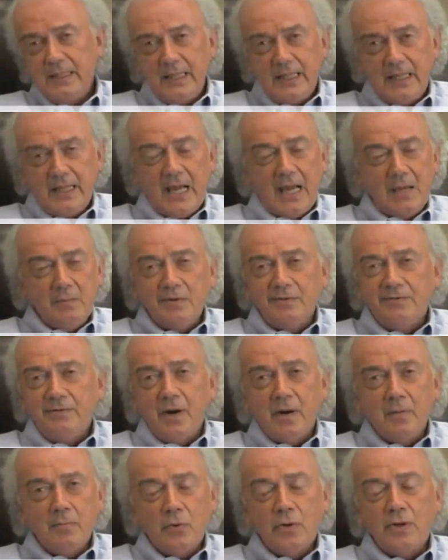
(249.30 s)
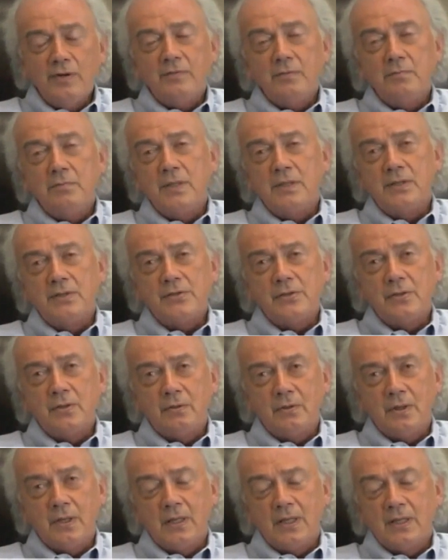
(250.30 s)
Hey, I'm a farm boy from
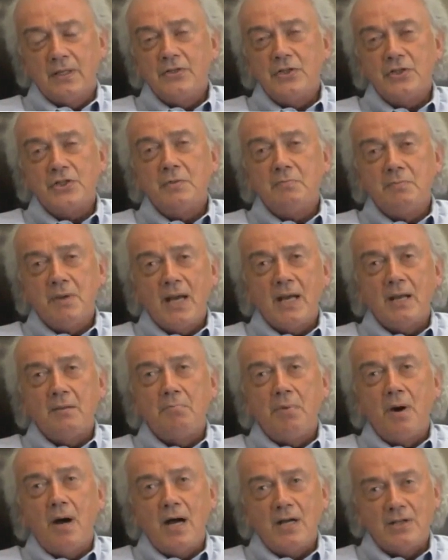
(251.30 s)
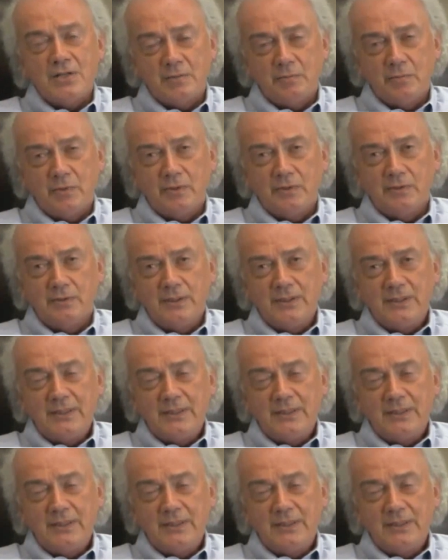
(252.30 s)
Minnesota, and it's just about impossible